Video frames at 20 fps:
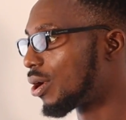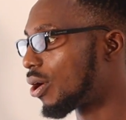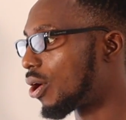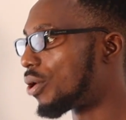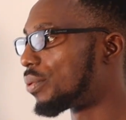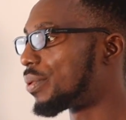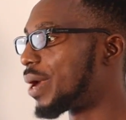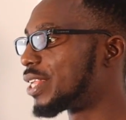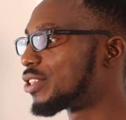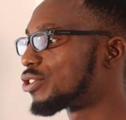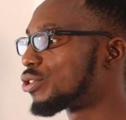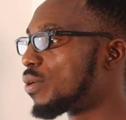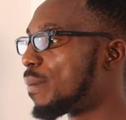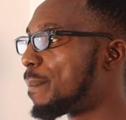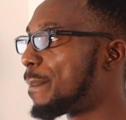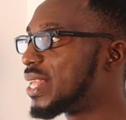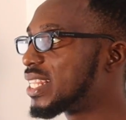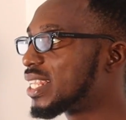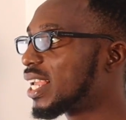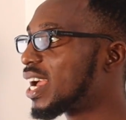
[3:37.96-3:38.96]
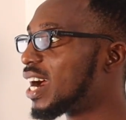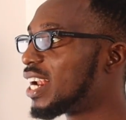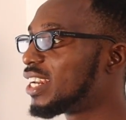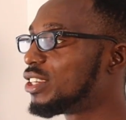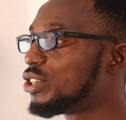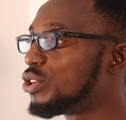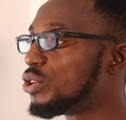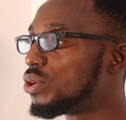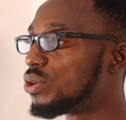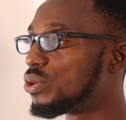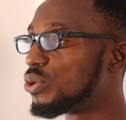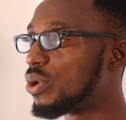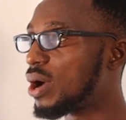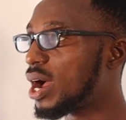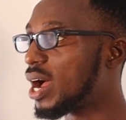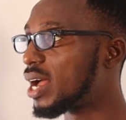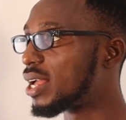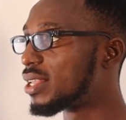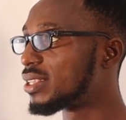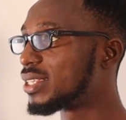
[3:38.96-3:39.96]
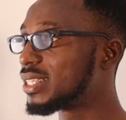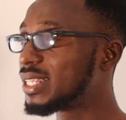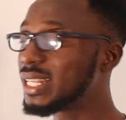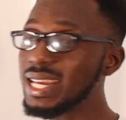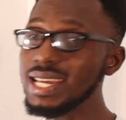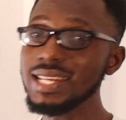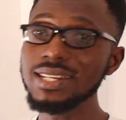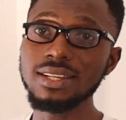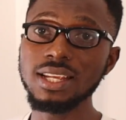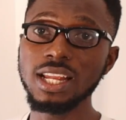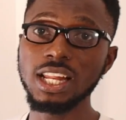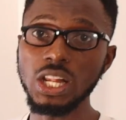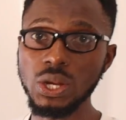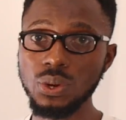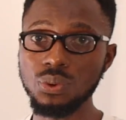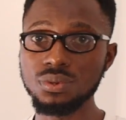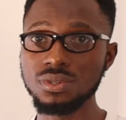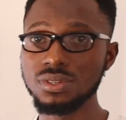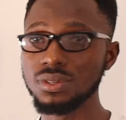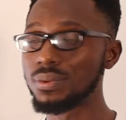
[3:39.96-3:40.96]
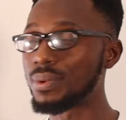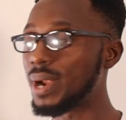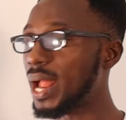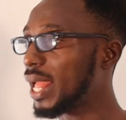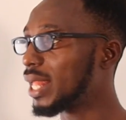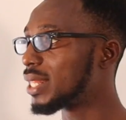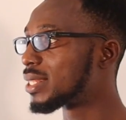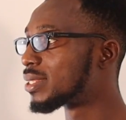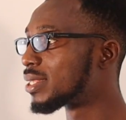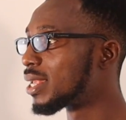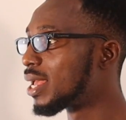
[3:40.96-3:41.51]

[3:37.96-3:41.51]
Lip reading: Alright, so basically you are seeing clues, right,